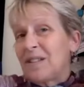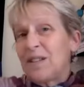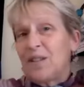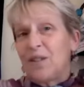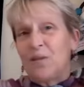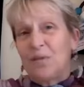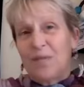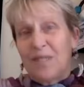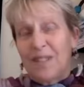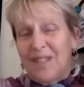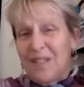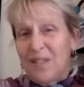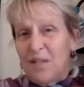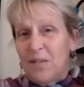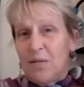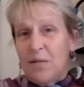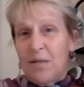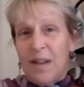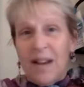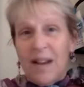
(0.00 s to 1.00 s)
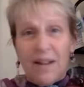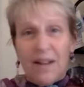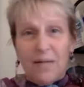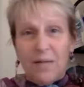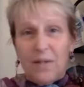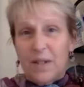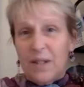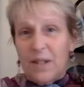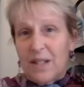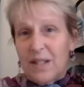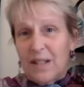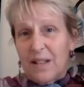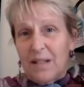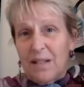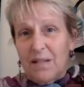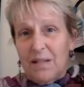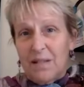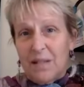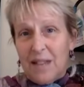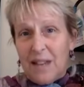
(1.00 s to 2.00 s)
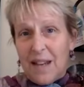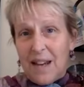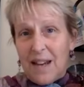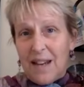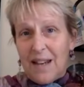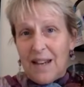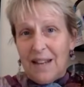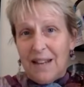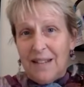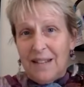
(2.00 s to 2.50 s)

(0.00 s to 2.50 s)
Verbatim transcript: that you can do every single day.